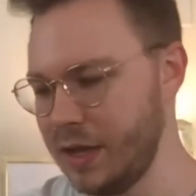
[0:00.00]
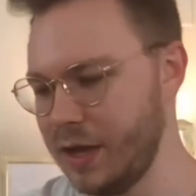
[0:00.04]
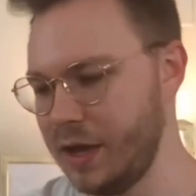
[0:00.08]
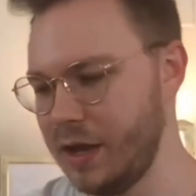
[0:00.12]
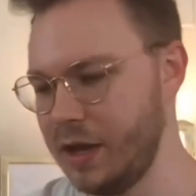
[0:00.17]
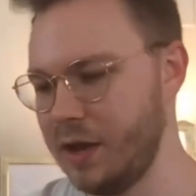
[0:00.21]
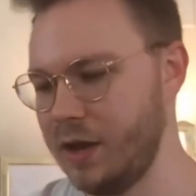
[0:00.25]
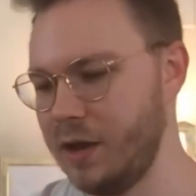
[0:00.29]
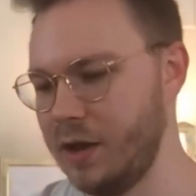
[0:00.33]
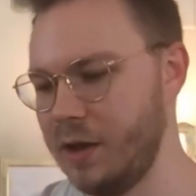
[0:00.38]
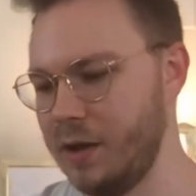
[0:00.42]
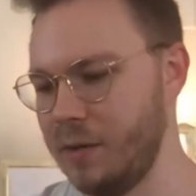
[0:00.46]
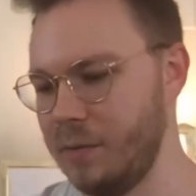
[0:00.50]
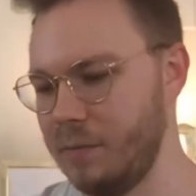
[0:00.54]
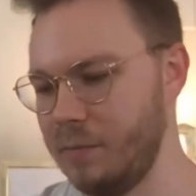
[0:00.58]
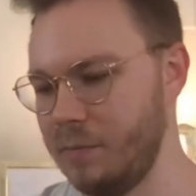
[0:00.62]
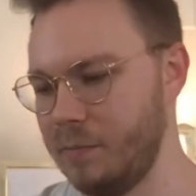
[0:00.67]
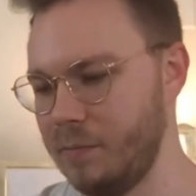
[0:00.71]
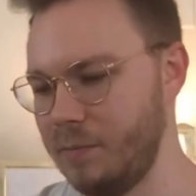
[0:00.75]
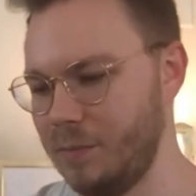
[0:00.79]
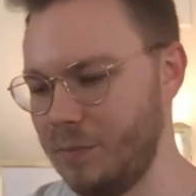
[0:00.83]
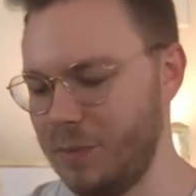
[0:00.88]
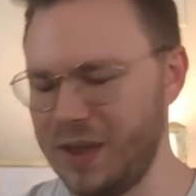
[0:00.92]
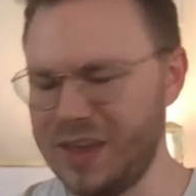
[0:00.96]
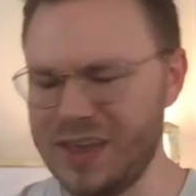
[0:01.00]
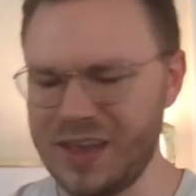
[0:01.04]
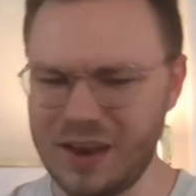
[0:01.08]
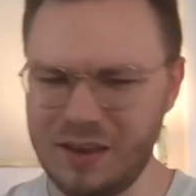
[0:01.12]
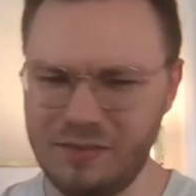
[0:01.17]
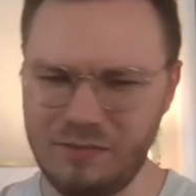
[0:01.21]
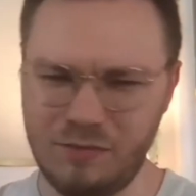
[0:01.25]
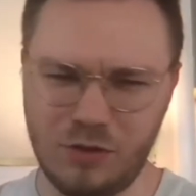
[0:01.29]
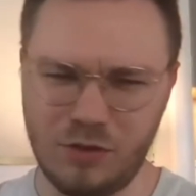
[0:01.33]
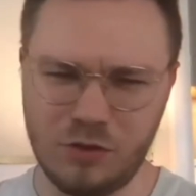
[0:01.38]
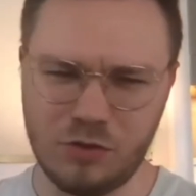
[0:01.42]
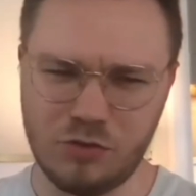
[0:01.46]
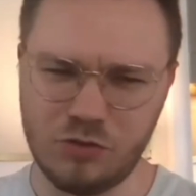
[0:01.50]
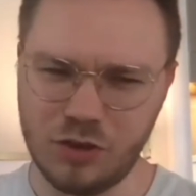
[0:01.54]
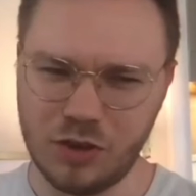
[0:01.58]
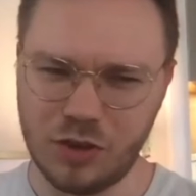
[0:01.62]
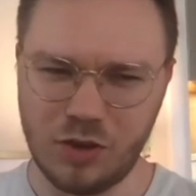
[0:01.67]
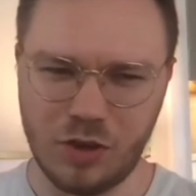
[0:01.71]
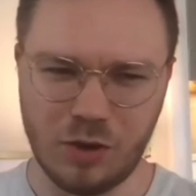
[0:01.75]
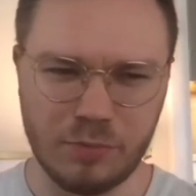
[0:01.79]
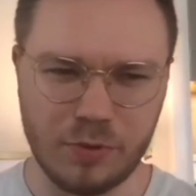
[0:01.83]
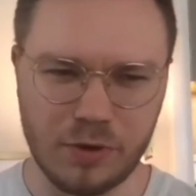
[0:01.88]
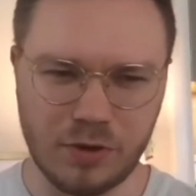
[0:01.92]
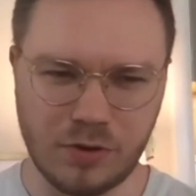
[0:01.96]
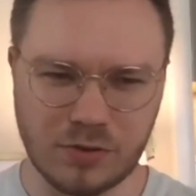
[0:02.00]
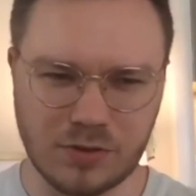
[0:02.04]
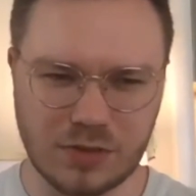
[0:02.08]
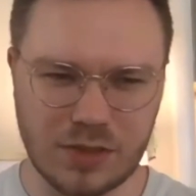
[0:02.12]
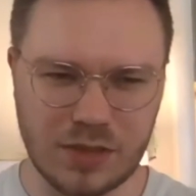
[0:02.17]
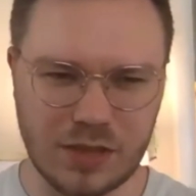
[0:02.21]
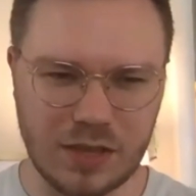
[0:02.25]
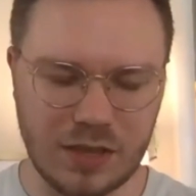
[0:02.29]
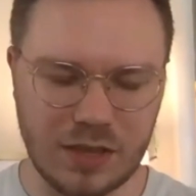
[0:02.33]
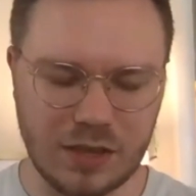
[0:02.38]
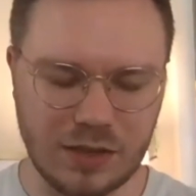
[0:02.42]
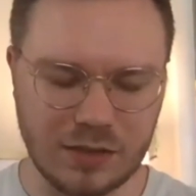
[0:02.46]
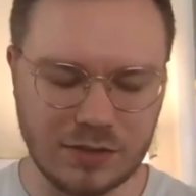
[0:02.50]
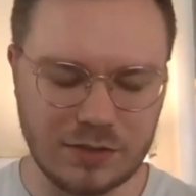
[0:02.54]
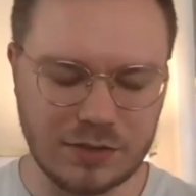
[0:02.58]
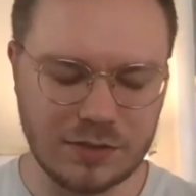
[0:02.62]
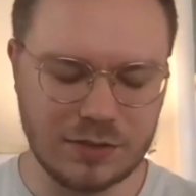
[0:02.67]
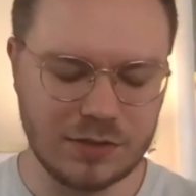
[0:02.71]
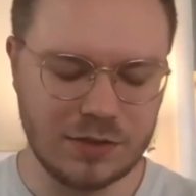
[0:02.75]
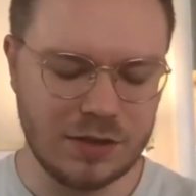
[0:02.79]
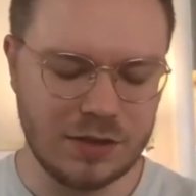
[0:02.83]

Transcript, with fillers: Um, we kind of usually co-produce things,